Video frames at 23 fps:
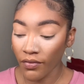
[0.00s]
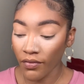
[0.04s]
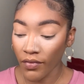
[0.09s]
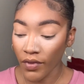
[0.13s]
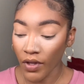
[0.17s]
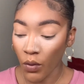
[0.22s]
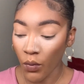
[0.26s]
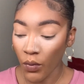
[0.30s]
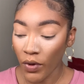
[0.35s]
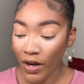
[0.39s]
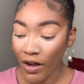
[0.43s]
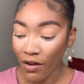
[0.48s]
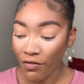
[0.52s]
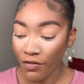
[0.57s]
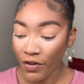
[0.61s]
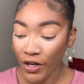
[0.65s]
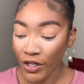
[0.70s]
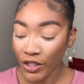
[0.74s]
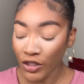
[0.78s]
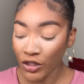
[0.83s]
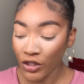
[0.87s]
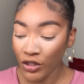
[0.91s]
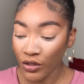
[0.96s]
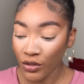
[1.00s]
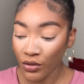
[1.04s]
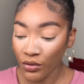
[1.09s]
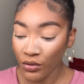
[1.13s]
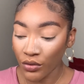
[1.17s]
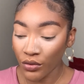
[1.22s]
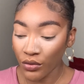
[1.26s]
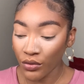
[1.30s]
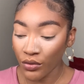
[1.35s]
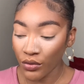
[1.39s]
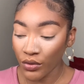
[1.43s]
when I first
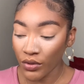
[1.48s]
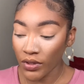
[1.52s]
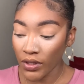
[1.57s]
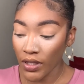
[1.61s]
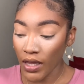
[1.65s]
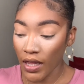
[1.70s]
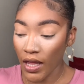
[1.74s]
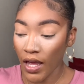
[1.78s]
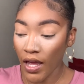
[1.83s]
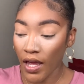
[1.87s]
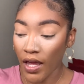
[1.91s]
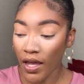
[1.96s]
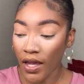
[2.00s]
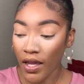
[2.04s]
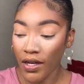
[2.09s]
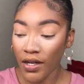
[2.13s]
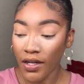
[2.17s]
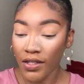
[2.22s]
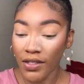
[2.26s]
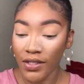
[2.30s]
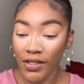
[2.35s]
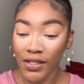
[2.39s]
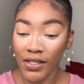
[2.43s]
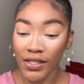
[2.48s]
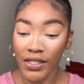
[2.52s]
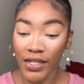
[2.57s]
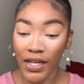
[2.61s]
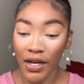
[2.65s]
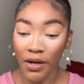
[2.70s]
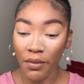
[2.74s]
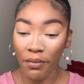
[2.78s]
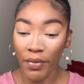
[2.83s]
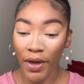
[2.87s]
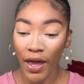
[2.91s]
used that
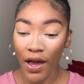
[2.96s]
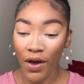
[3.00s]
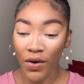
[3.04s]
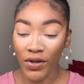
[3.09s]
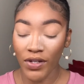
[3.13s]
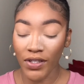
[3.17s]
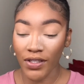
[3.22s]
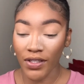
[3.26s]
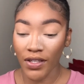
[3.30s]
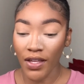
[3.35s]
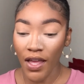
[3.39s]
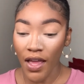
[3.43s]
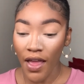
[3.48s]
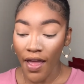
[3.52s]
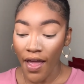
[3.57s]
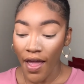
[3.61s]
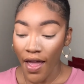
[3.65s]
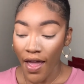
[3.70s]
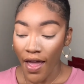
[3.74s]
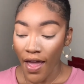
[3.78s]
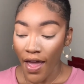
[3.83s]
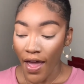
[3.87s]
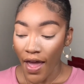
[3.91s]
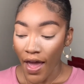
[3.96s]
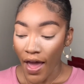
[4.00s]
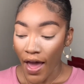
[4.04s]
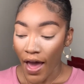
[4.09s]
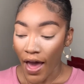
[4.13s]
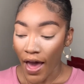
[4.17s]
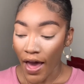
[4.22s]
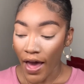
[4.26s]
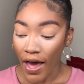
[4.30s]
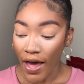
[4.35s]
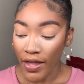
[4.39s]
setting powder,
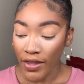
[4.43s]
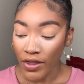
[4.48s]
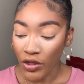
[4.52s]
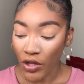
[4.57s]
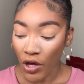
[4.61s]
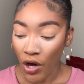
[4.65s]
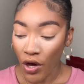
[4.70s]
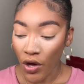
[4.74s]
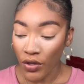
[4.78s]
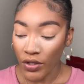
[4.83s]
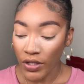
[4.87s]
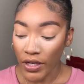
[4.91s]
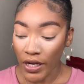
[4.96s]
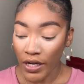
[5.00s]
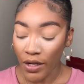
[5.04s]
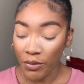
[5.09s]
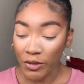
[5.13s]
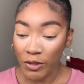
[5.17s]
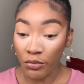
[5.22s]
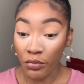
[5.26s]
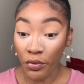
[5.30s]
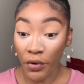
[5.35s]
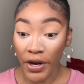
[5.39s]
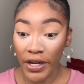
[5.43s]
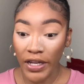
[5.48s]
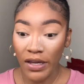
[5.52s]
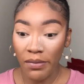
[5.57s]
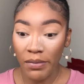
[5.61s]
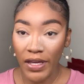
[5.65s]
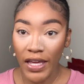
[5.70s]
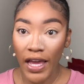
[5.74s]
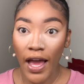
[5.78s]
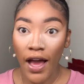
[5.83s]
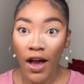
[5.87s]
I thought that it was breaking
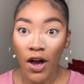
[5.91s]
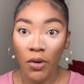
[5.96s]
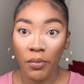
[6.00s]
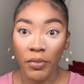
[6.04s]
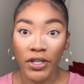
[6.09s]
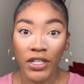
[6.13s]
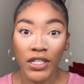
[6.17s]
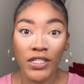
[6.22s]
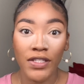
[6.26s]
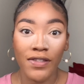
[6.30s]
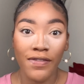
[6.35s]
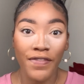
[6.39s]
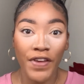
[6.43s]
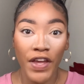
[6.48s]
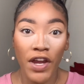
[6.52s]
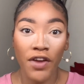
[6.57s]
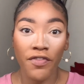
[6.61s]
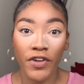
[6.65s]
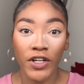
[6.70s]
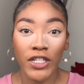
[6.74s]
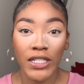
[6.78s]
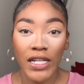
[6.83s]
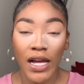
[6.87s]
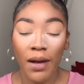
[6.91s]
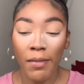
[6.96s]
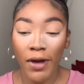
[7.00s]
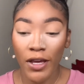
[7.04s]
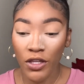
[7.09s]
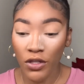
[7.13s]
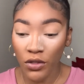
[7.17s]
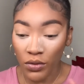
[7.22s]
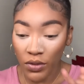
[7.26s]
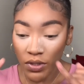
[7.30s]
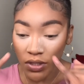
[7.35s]
me out because the very first time I
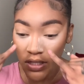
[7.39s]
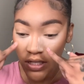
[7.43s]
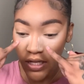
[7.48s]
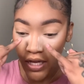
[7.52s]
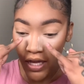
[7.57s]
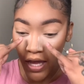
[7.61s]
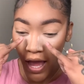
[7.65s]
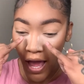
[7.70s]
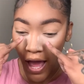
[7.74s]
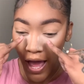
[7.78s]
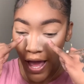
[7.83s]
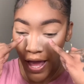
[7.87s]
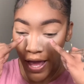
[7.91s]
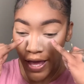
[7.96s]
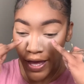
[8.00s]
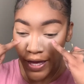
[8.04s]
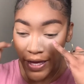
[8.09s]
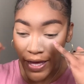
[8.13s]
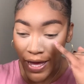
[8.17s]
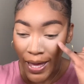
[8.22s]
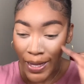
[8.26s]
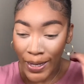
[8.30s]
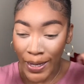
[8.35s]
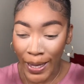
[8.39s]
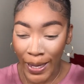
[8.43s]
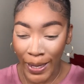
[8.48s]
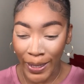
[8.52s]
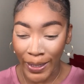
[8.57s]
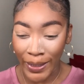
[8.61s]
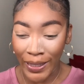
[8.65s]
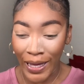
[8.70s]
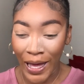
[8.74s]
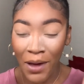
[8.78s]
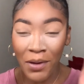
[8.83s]
used it, I had got
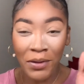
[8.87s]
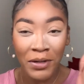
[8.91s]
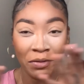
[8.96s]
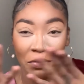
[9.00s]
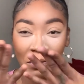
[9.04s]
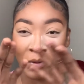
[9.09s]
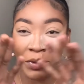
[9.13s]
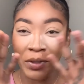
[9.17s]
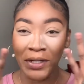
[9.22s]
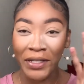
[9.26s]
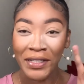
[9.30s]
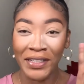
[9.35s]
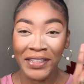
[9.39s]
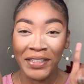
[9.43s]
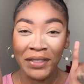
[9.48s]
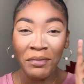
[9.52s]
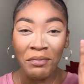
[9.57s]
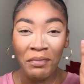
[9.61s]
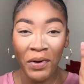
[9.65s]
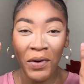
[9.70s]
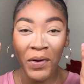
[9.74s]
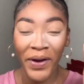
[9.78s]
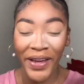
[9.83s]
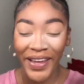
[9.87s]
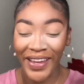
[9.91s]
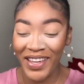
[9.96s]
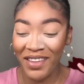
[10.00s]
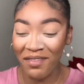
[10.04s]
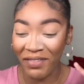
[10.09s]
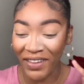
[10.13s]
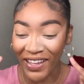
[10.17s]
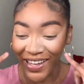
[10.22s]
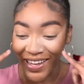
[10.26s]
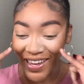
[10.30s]
like, I don't even want to point,
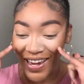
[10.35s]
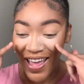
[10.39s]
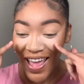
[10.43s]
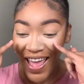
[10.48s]
but